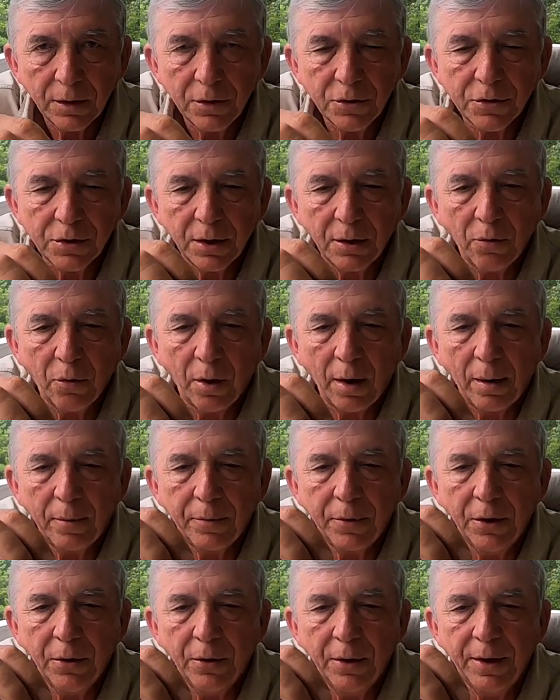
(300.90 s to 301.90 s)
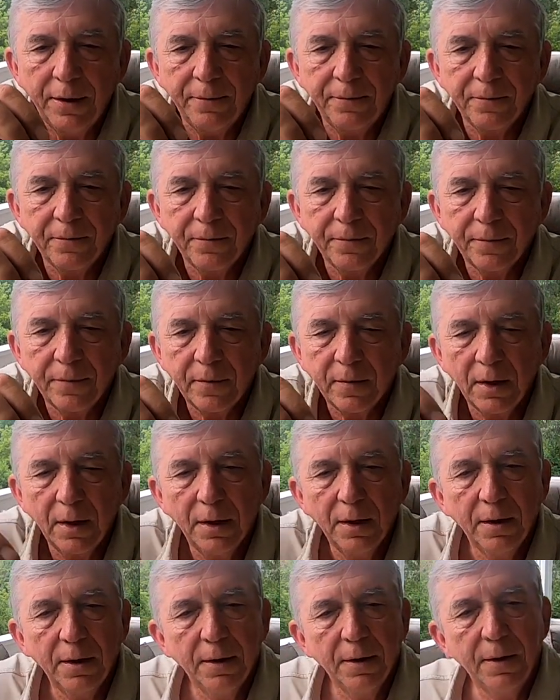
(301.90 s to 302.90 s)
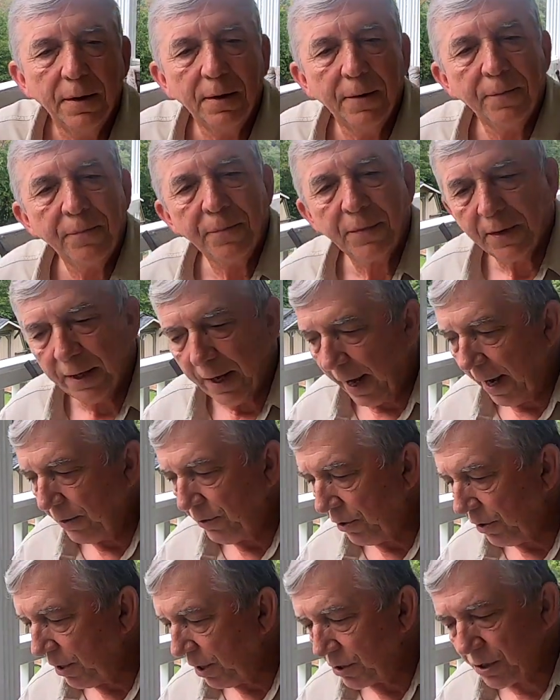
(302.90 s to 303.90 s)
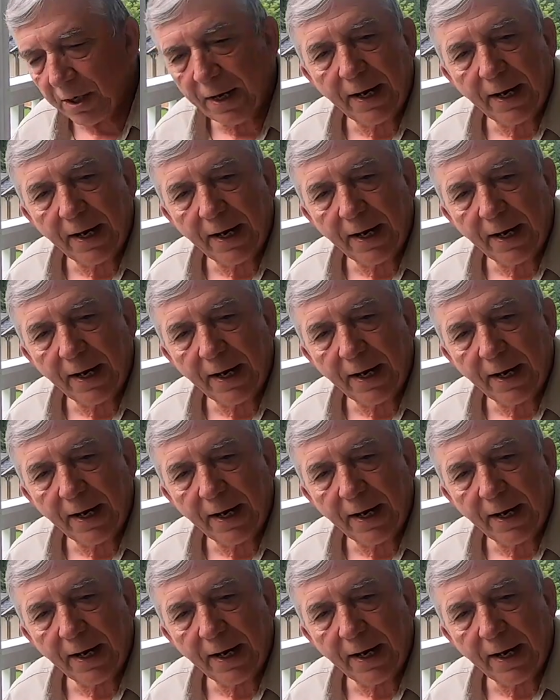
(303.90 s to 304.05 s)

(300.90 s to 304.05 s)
You see what I'm doing? And you just